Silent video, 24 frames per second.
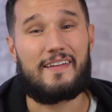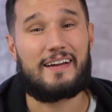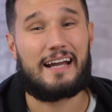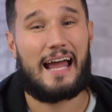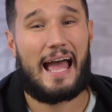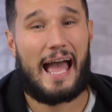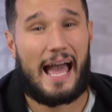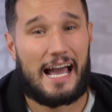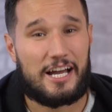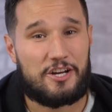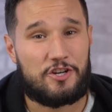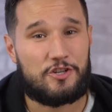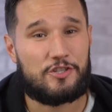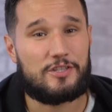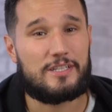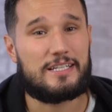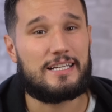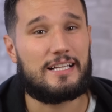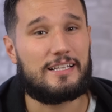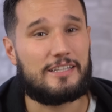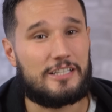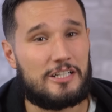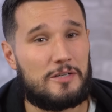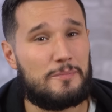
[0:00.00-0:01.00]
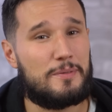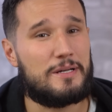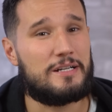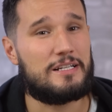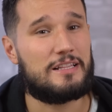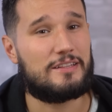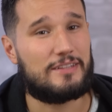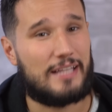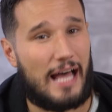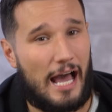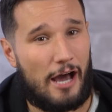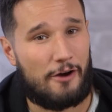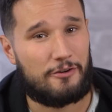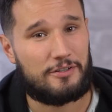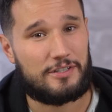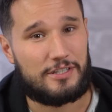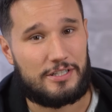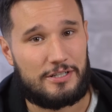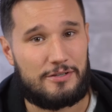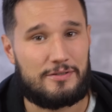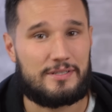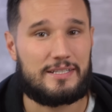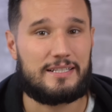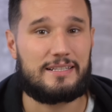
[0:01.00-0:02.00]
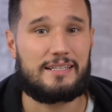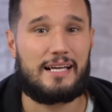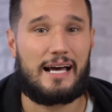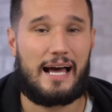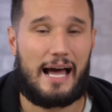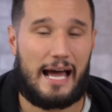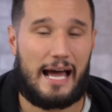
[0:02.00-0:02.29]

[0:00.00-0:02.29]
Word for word: they're actually a little bit louder using the